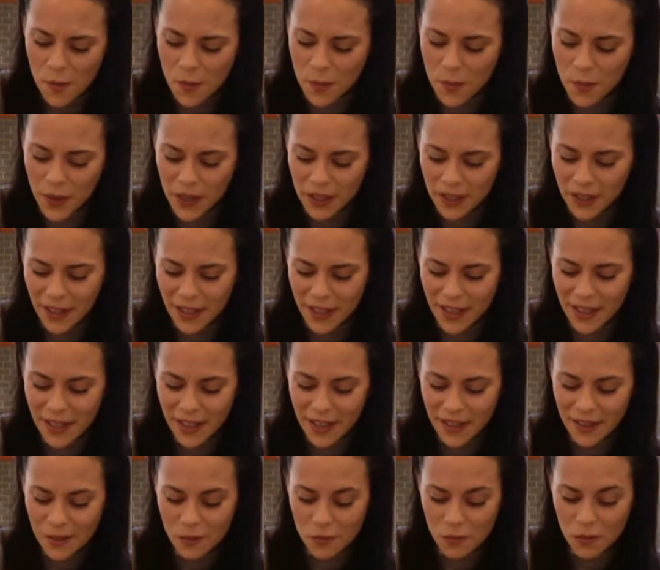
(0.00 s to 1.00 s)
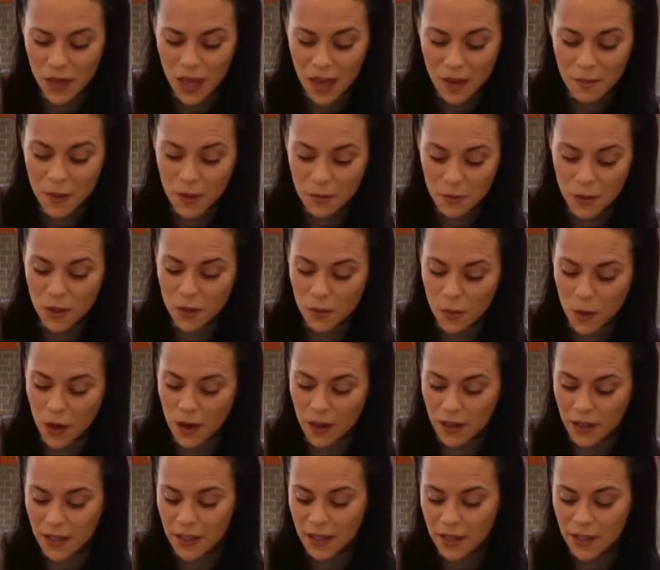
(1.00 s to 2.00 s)
but he came up to the bar
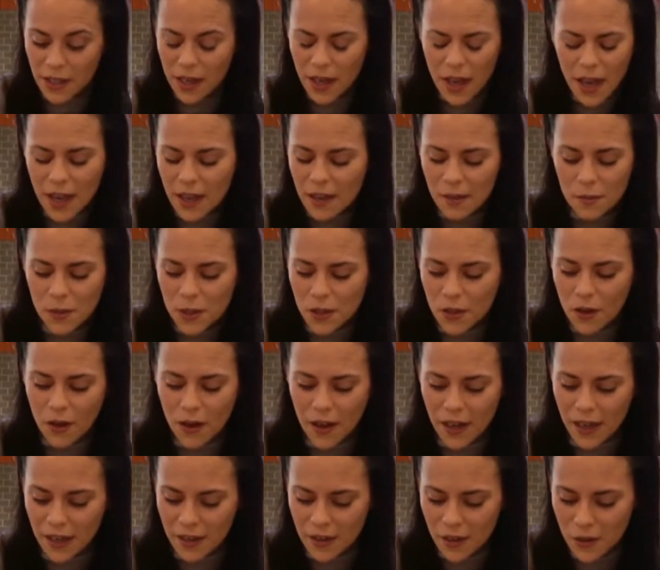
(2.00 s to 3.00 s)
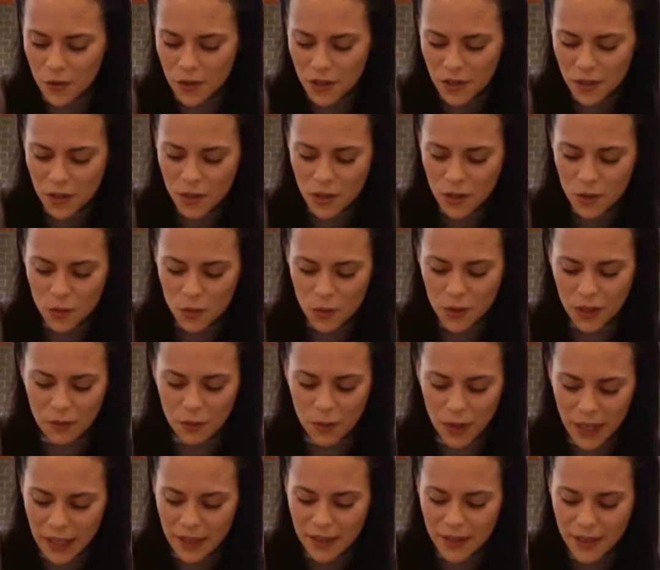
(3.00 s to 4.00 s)
and he said, hey, I'm sorry, I know this is really
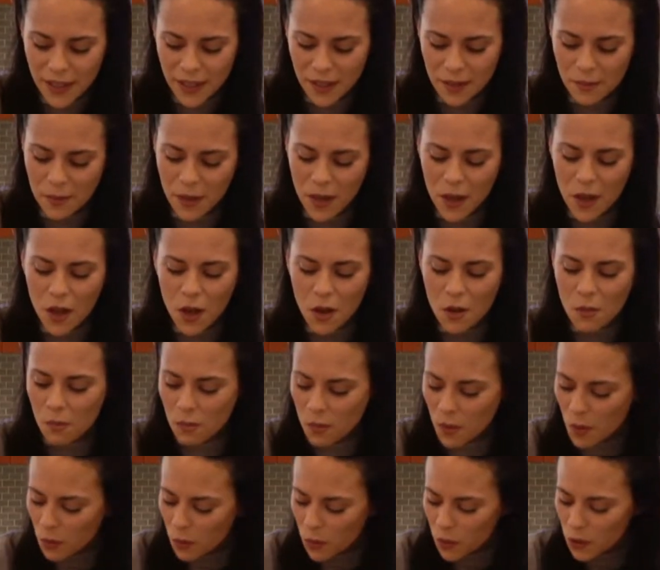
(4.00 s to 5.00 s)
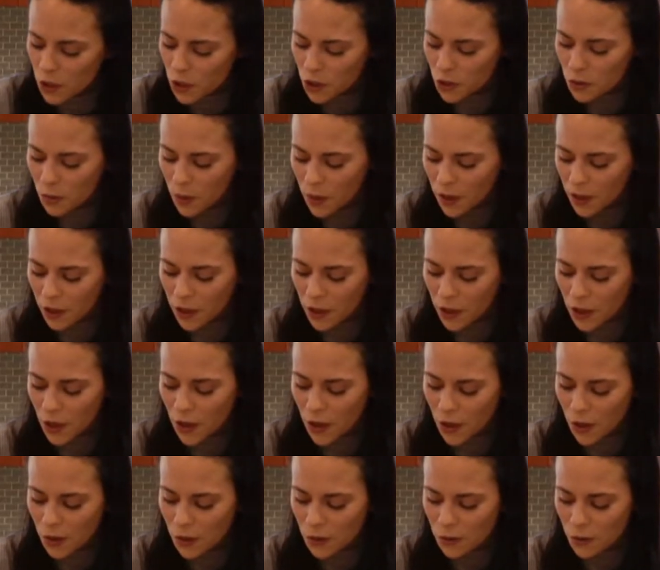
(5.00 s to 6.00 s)
random, but would you want to
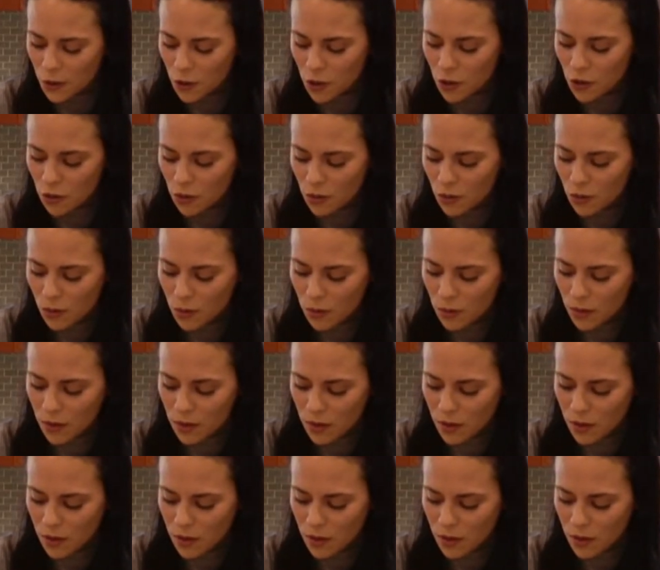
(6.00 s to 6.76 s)
go to